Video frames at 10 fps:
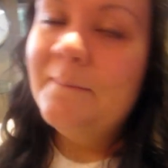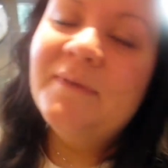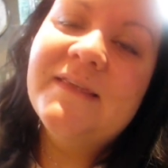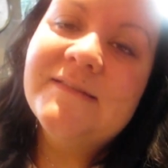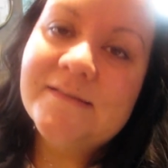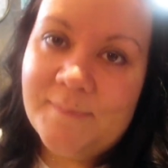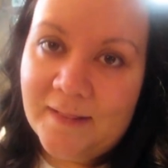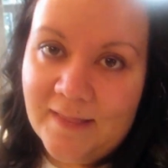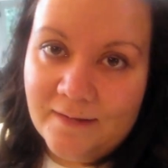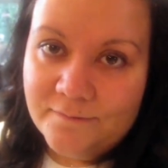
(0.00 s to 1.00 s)
But this is my
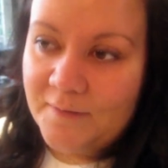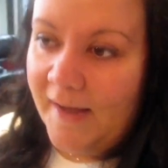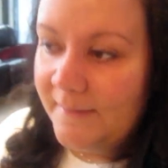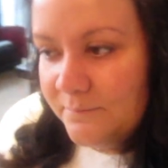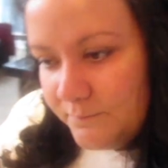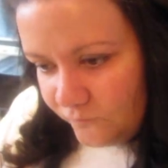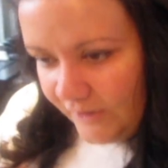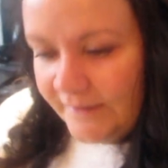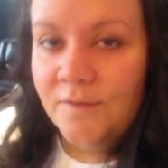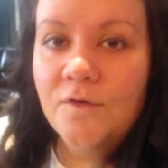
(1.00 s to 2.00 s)
life, okay?
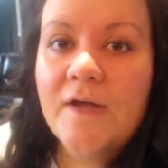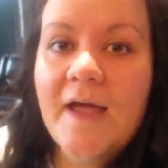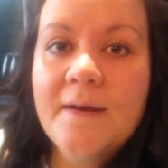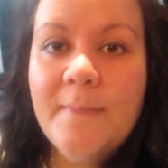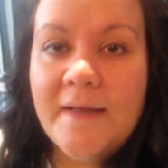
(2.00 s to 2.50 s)
regular kind of